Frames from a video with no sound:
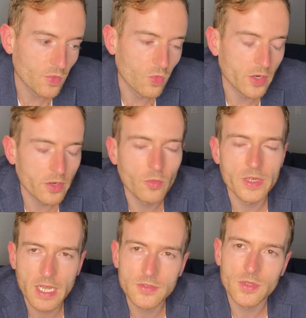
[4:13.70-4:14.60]
what are
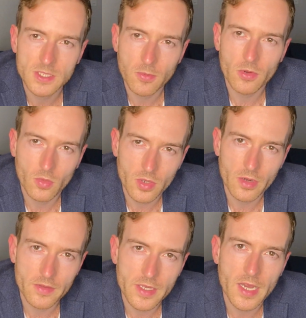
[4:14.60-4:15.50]
we have to explore what
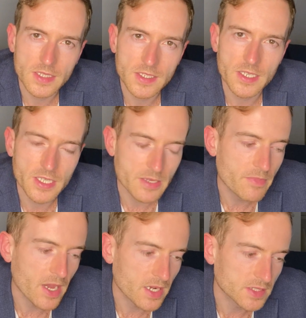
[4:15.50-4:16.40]
are the cascading
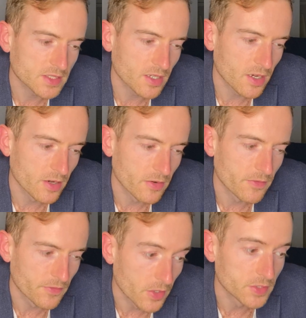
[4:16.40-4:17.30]
impacts
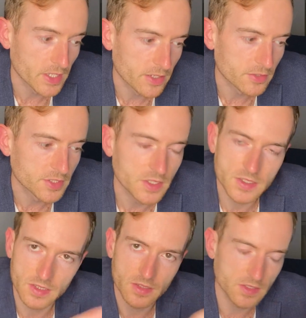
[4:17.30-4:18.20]
of those
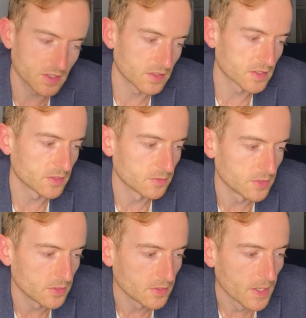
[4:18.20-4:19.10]
energies in this in this new
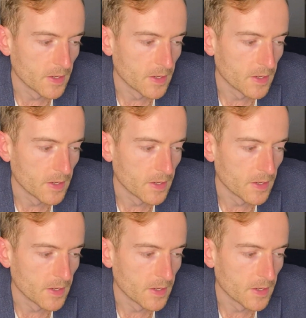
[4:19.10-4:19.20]
moon